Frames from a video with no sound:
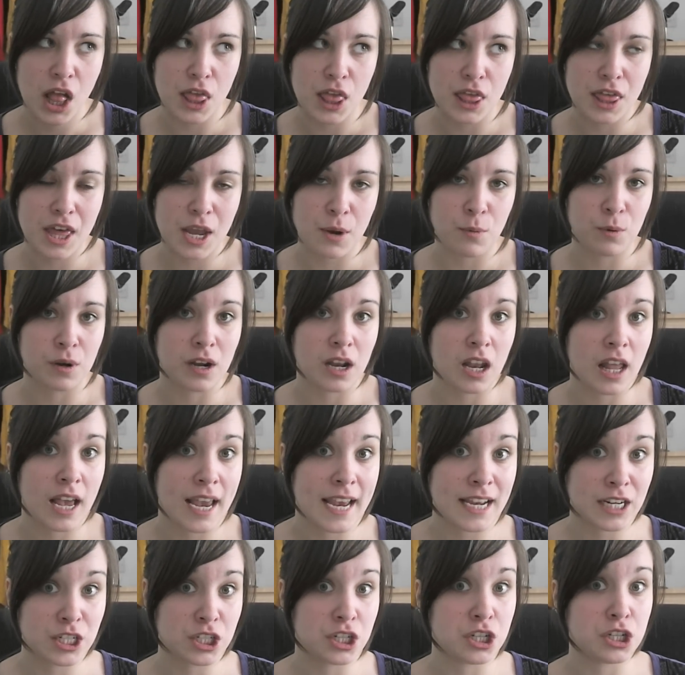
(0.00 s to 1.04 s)
they would
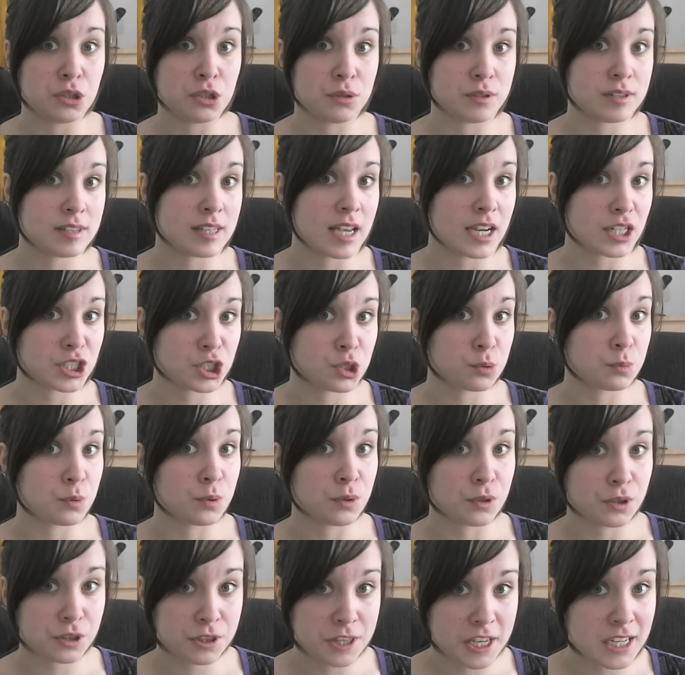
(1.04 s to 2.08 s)
like to do
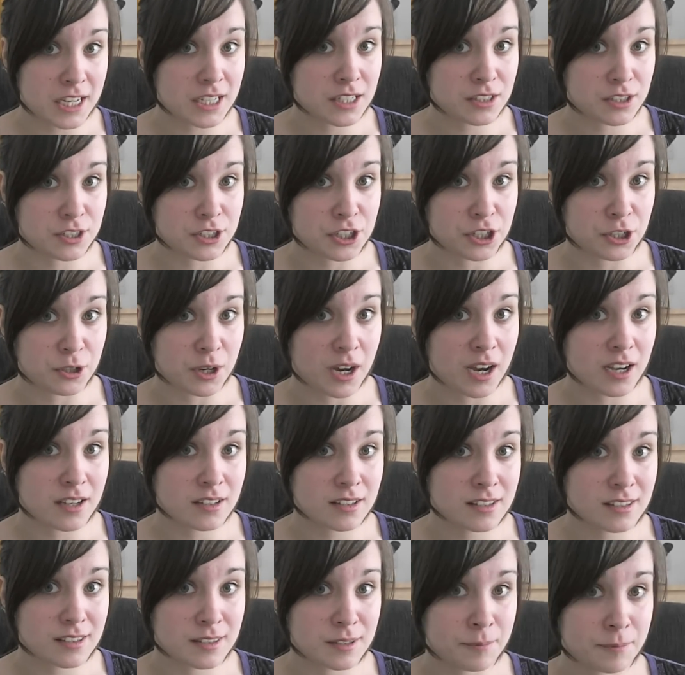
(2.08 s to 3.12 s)
sexual things to
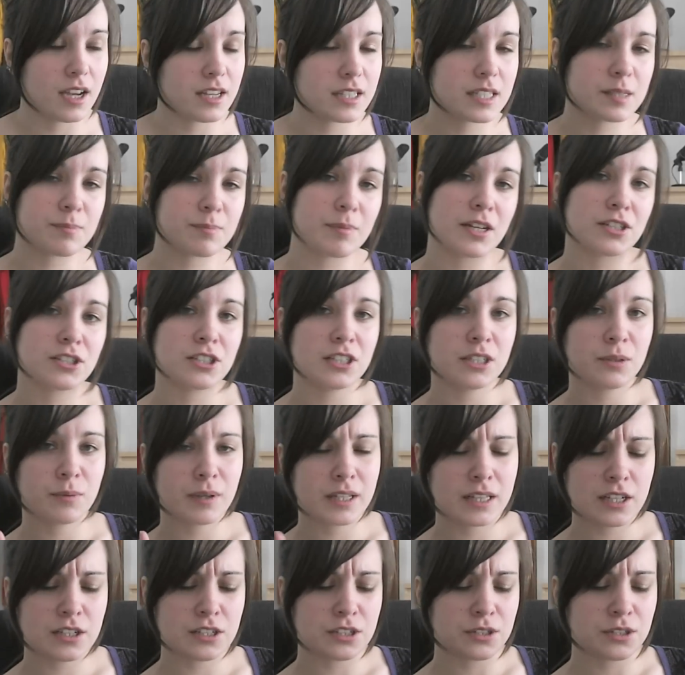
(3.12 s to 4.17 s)
us, especially
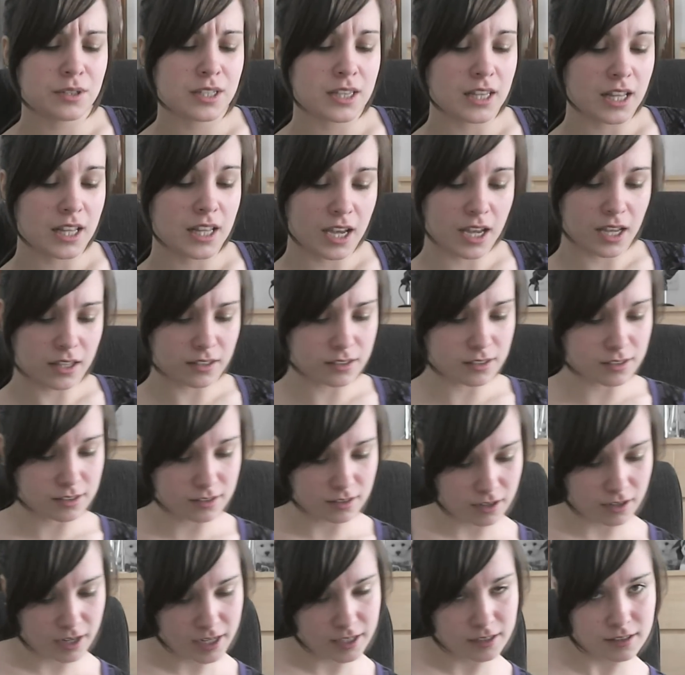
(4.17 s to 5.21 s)
when they're doing that
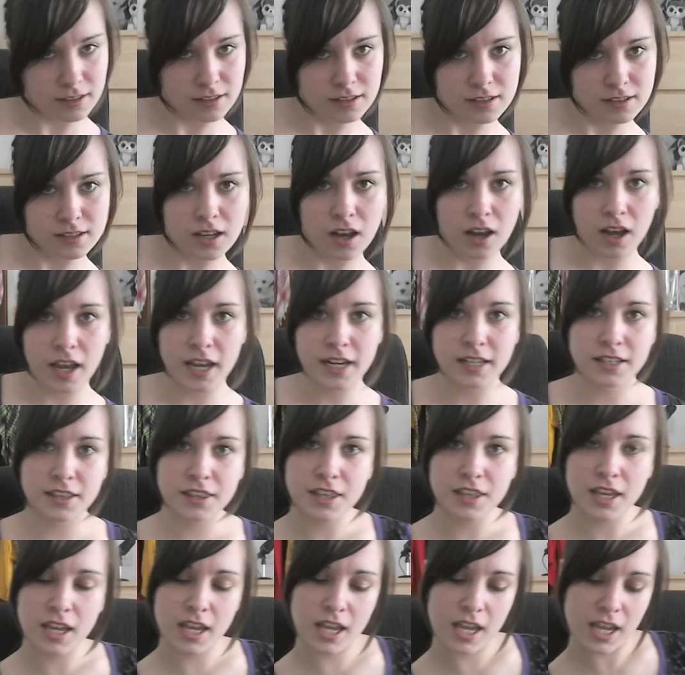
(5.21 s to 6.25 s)
side to side
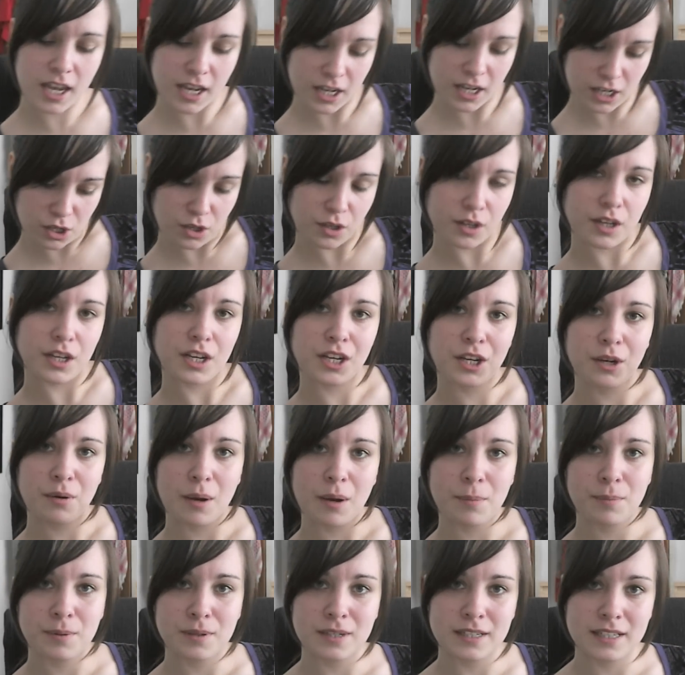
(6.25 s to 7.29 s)
thing and looking you
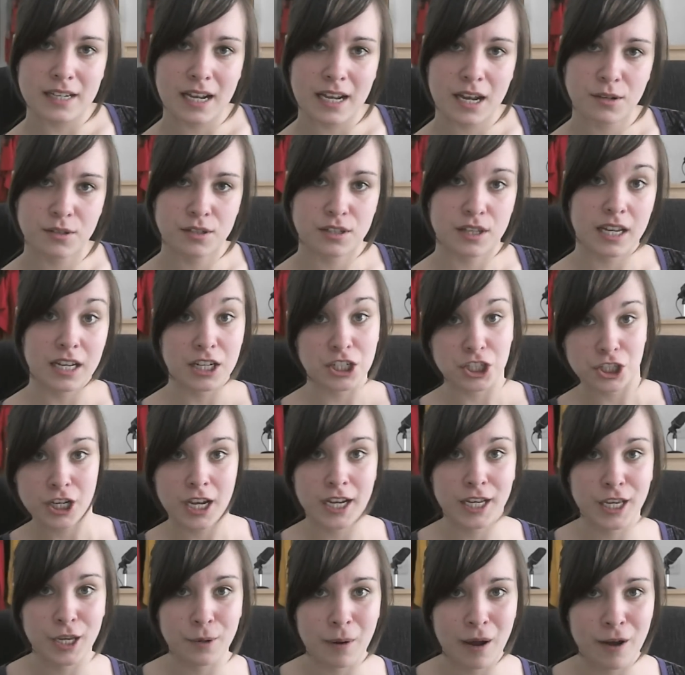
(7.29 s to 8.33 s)
up and down so they can
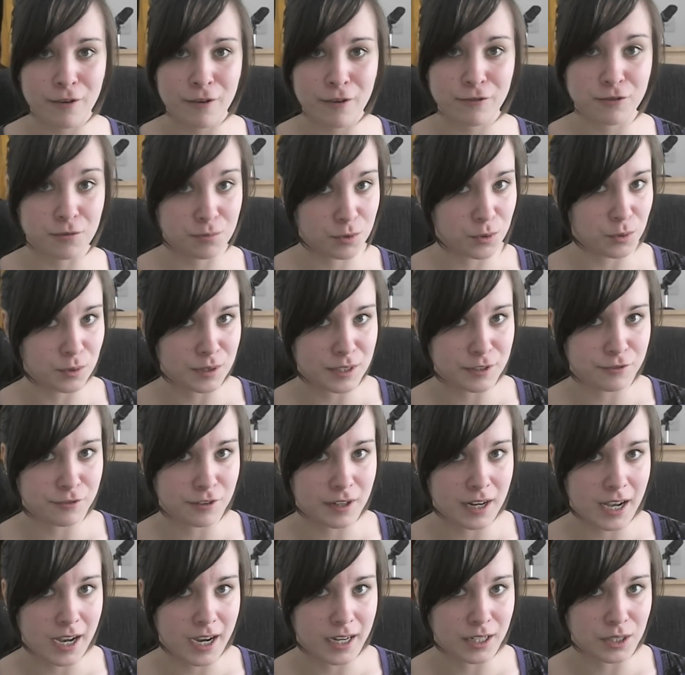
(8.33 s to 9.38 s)
check you out from all
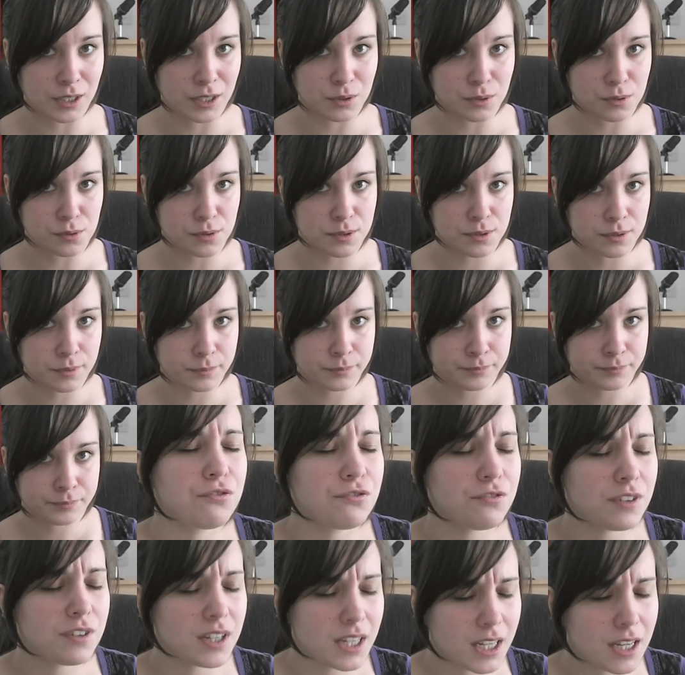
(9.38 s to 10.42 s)
different angles,
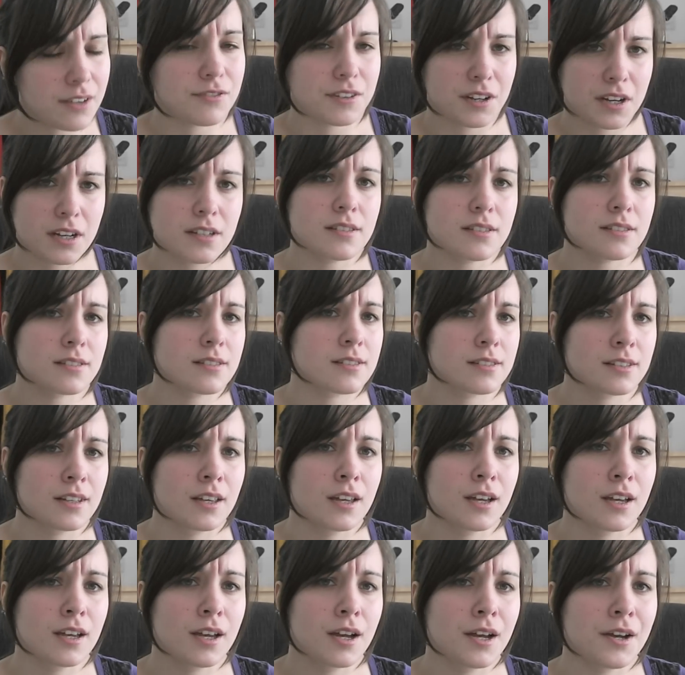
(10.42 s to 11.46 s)
forgive
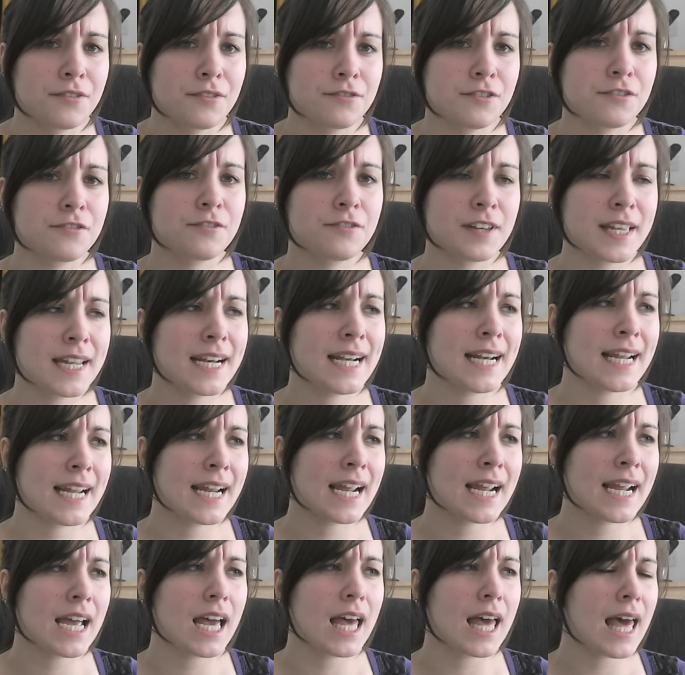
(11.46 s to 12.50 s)
us for
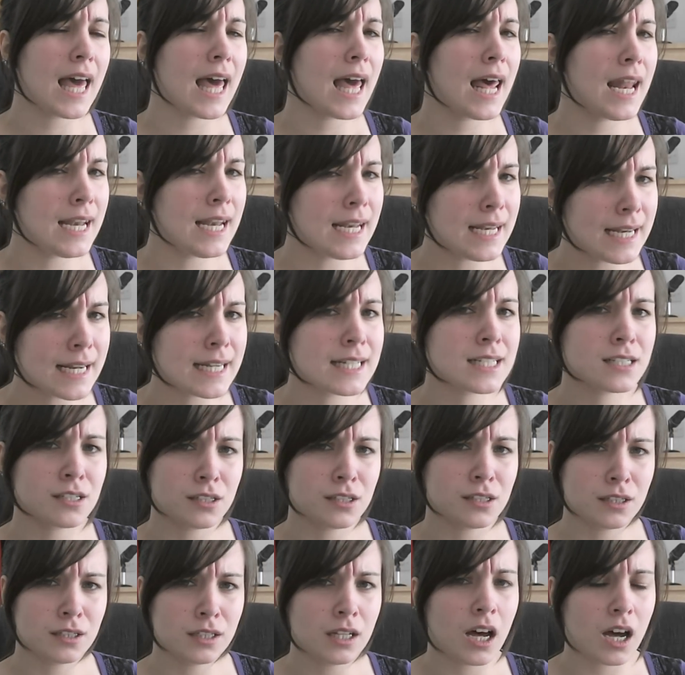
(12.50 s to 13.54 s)
feeling a
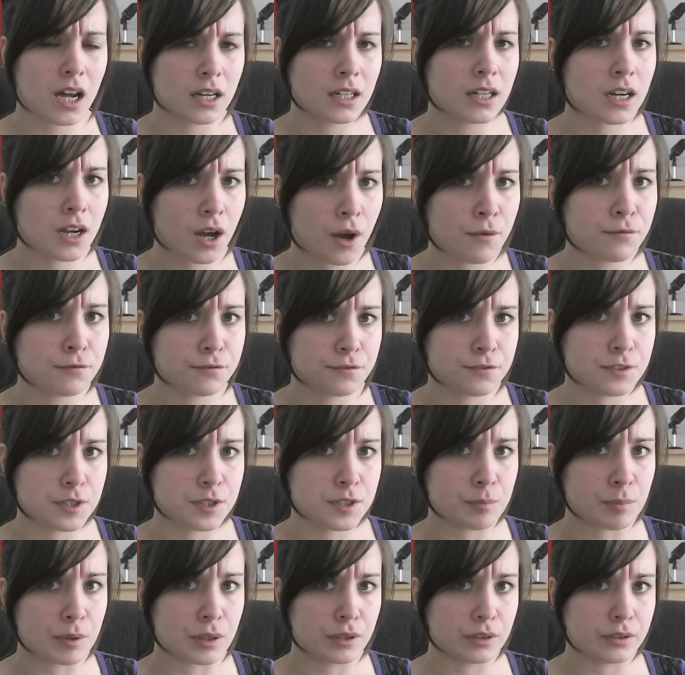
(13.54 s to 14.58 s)
little
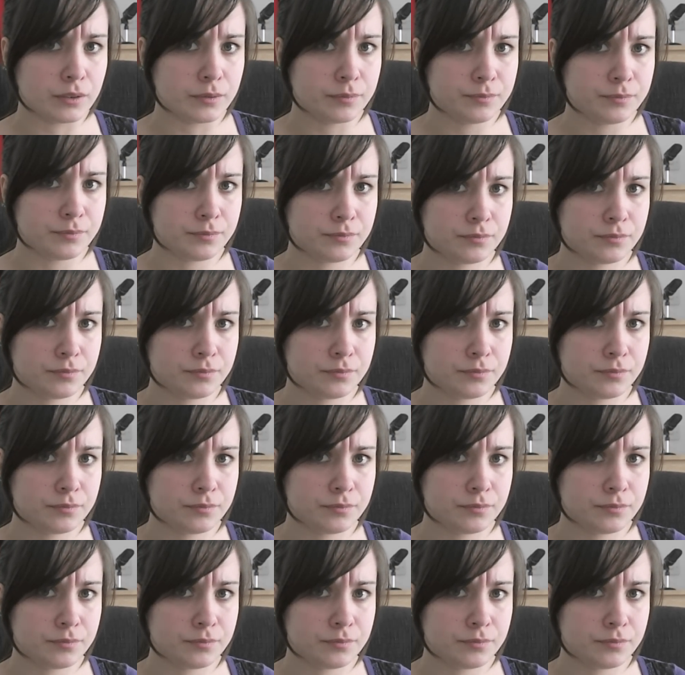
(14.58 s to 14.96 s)
uncomfortable.